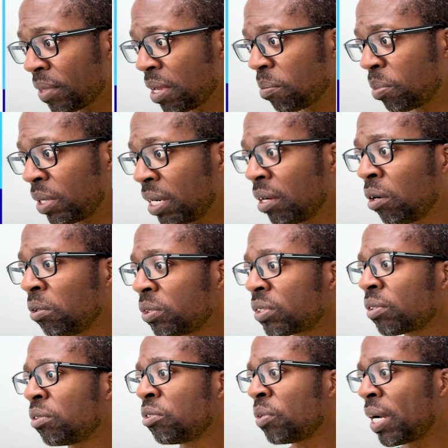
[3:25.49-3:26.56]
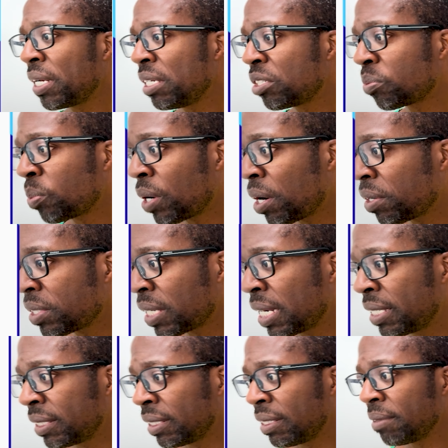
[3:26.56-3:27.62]
but also do I need to
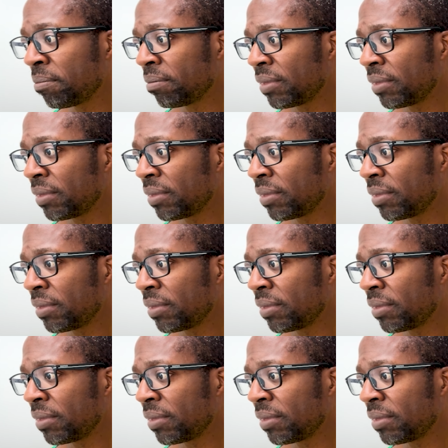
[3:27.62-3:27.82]
prioritize it?